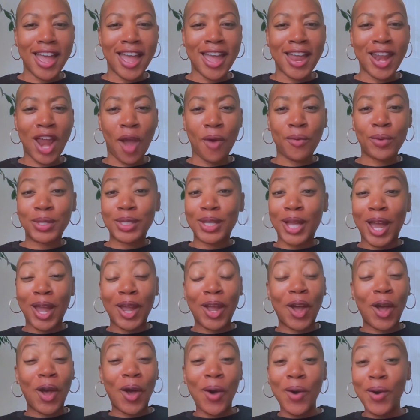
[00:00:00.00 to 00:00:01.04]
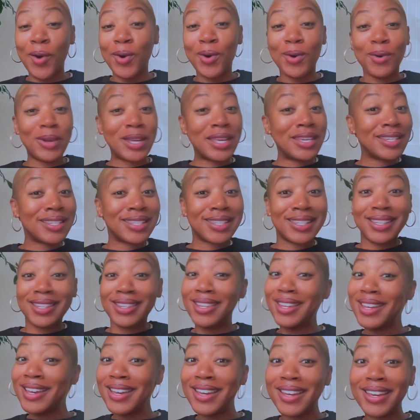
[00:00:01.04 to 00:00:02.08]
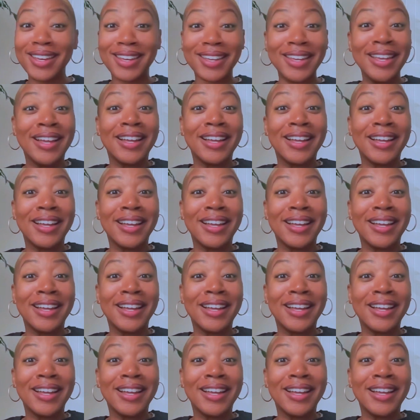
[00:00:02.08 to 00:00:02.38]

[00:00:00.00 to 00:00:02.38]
And I was like, oh, it's lit.